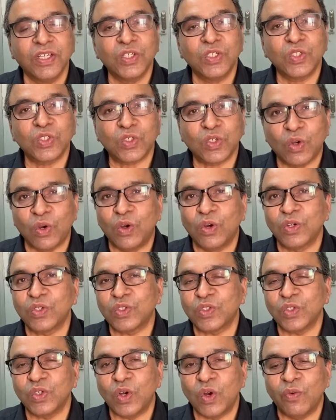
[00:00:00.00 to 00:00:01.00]

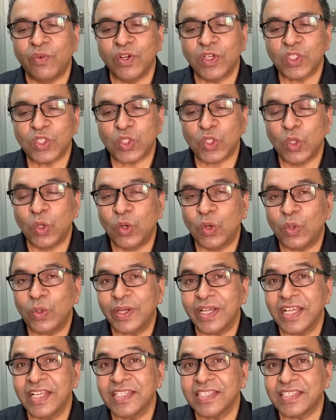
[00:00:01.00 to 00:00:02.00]
scores over slow
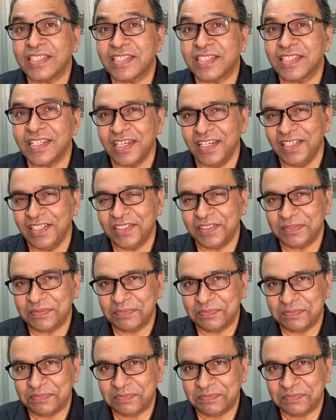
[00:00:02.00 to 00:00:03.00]
and steady.
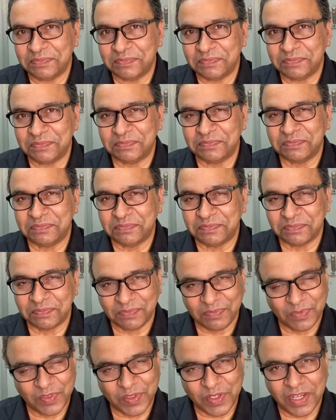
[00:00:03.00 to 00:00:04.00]

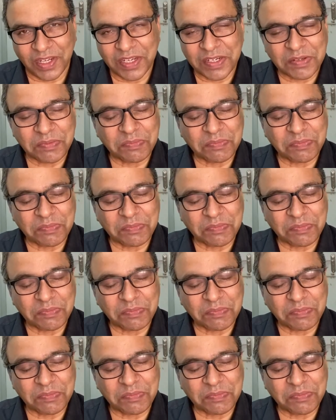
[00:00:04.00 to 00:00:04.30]
Right?